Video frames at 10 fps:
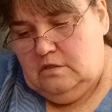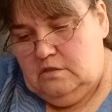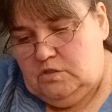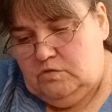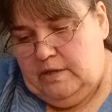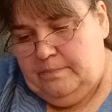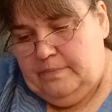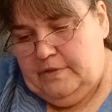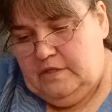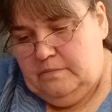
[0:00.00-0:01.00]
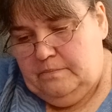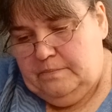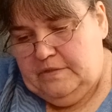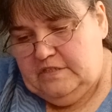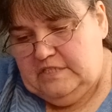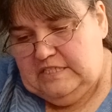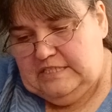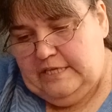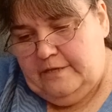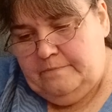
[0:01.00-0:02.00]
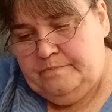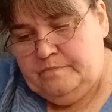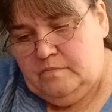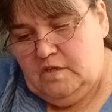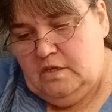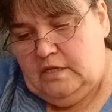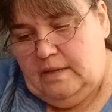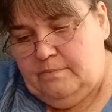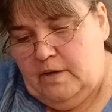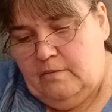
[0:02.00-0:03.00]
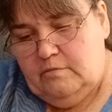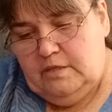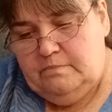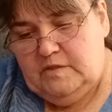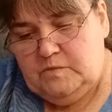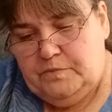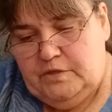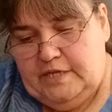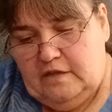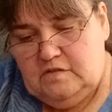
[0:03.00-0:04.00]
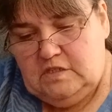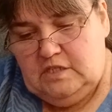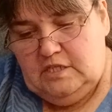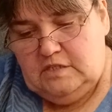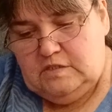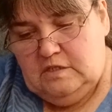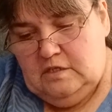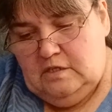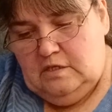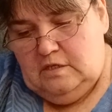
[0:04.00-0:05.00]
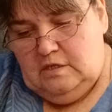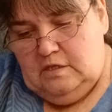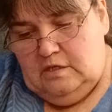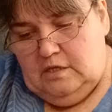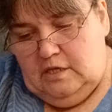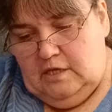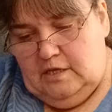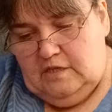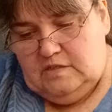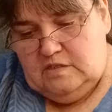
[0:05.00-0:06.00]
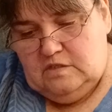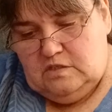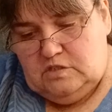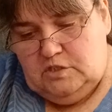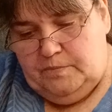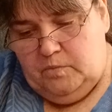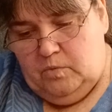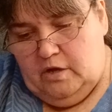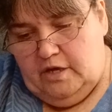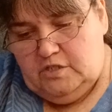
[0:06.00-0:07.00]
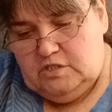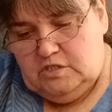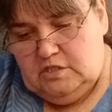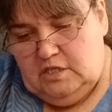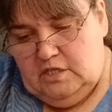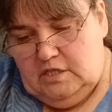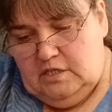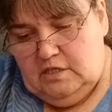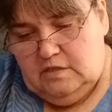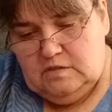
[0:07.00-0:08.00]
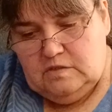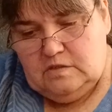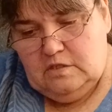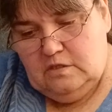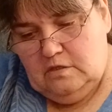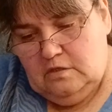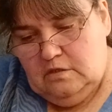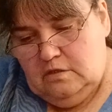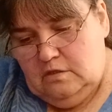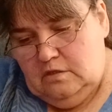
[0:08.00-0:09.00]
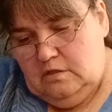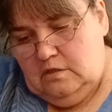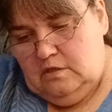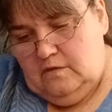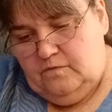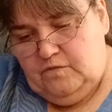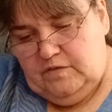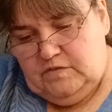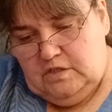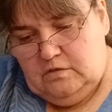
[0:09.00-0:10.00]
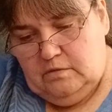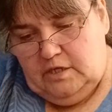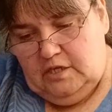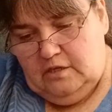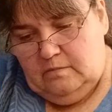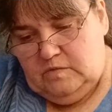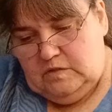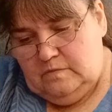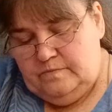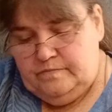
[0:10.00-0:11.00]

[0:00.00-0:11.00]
Strapaliza, and I'm probably mispronouncing it. And it says it's a superwash. It is 50 grams.